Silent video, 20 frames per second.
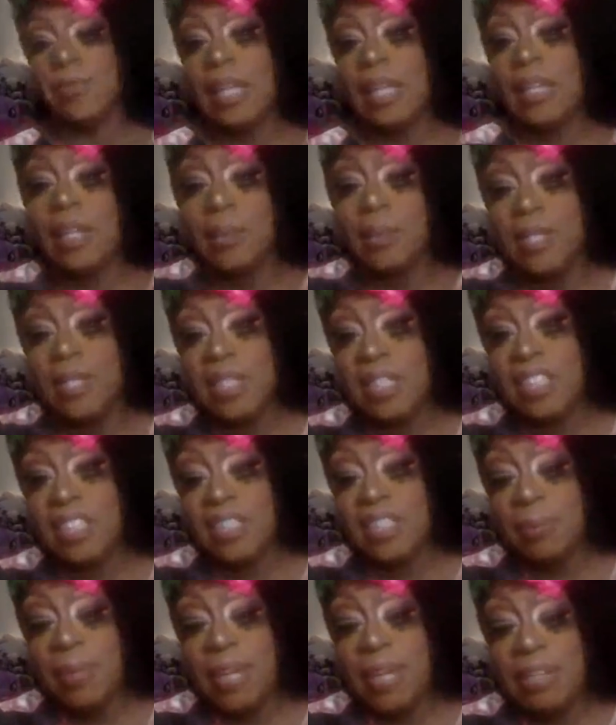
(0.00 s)
I thought it was a
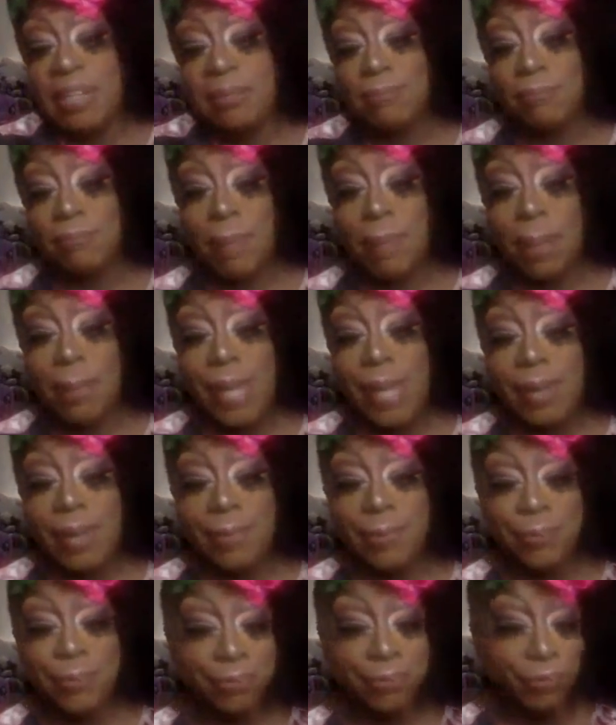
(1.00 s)
lily pad. My
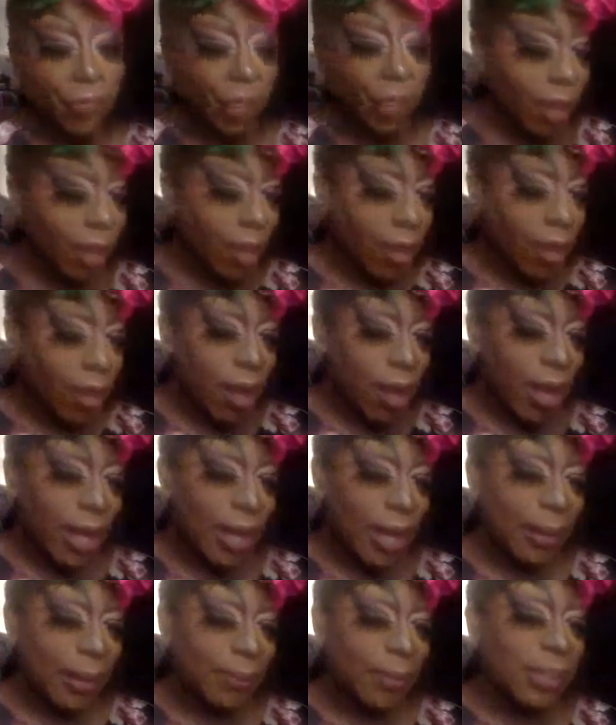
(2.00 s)

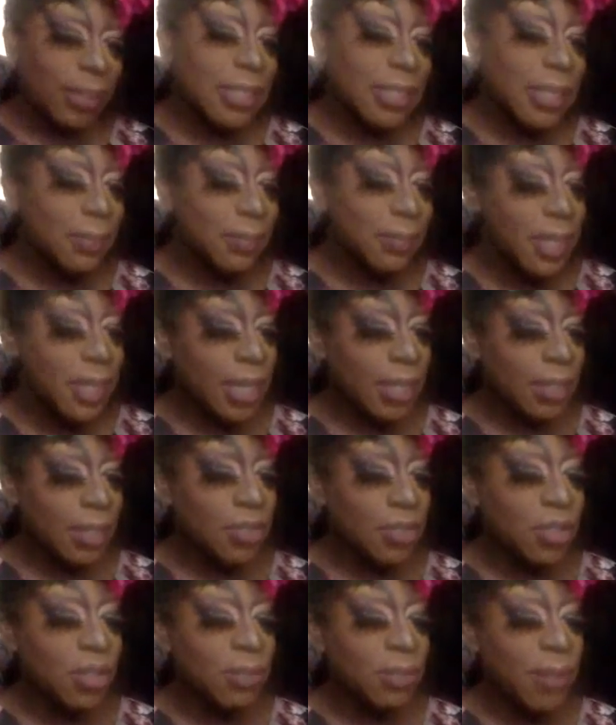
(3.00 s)
bad. Some
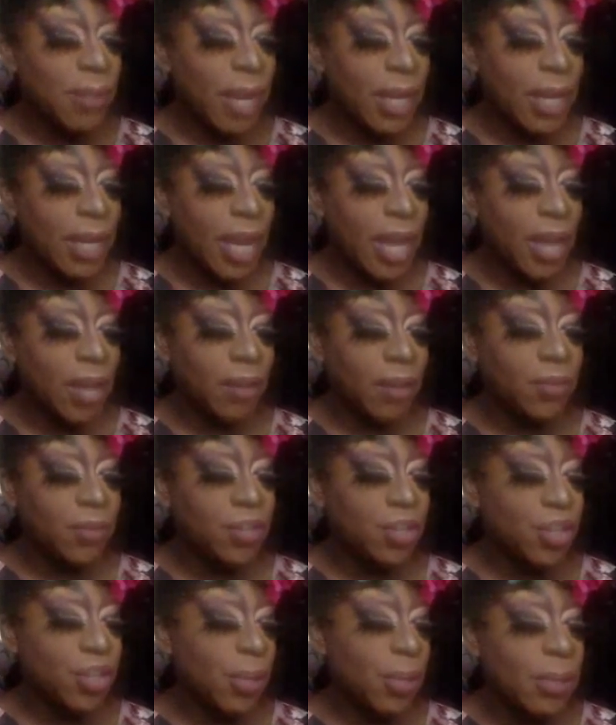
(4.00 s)
days you might have
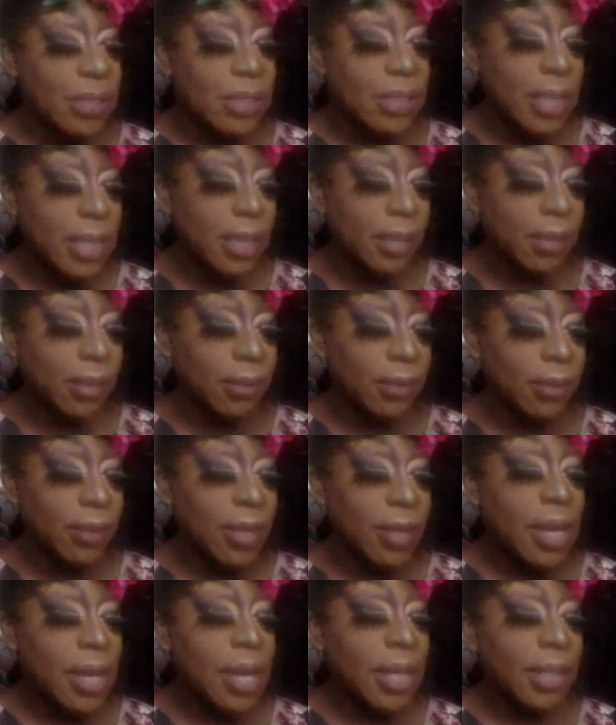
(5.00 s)
show and tell,
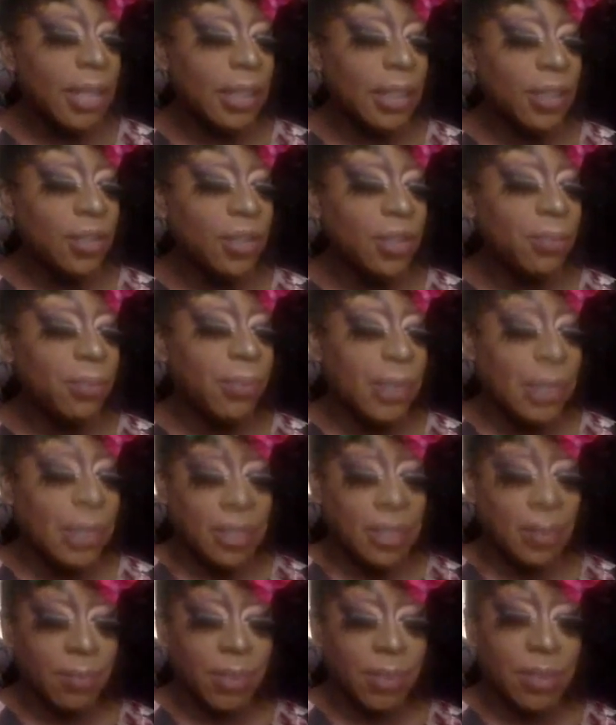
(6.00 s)
And then you can bring
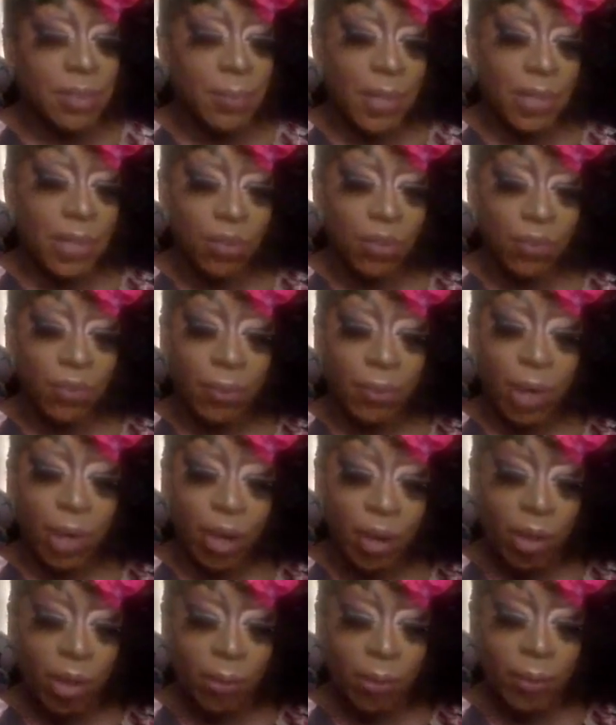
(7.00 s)
something special from
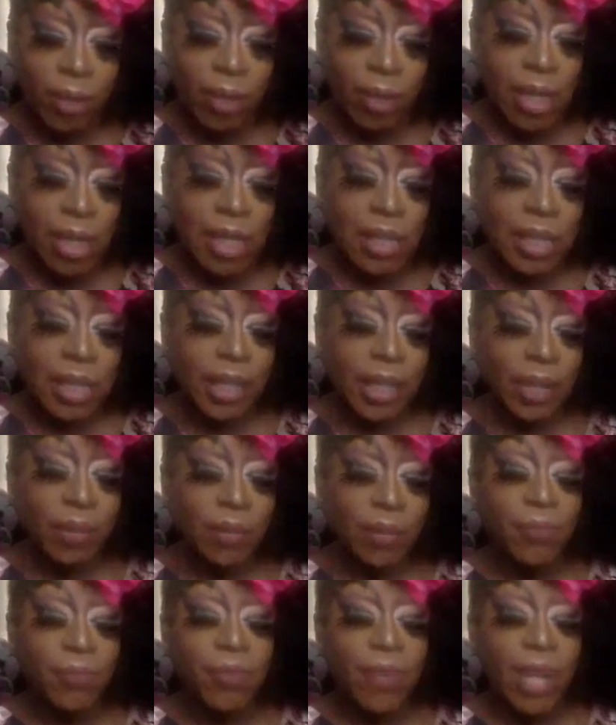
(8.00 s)
home, like
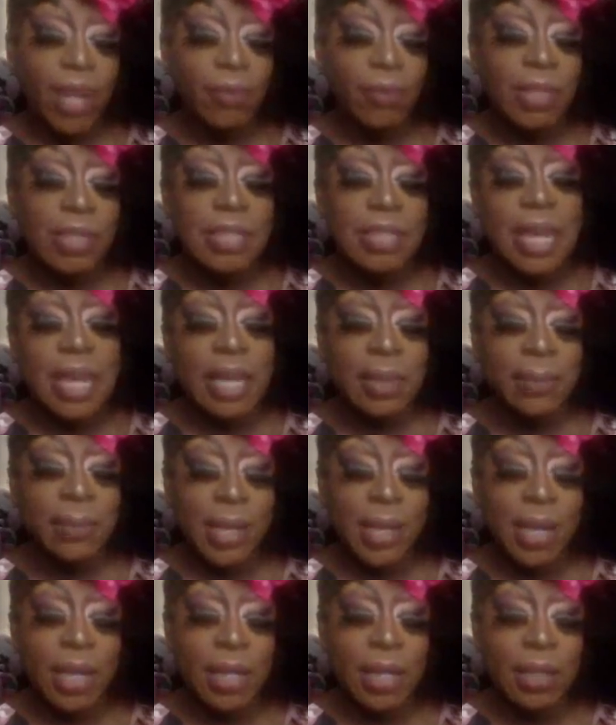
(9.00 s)
your favorite teddy
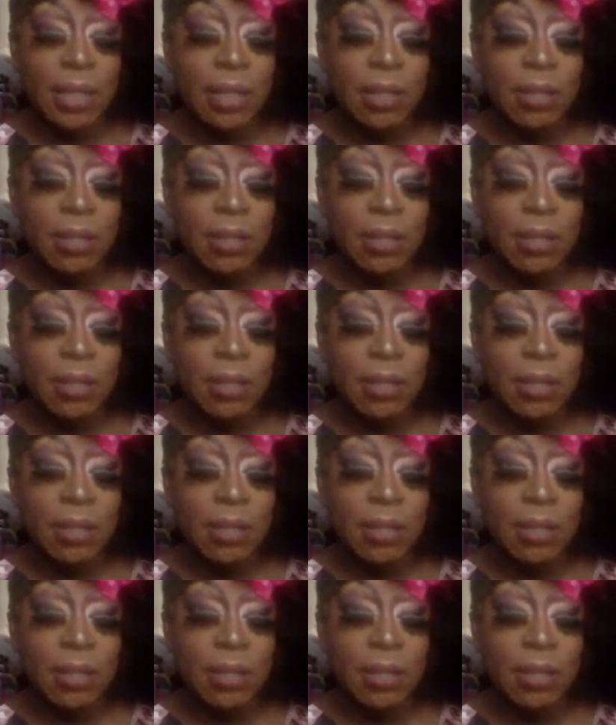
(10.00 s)
bug.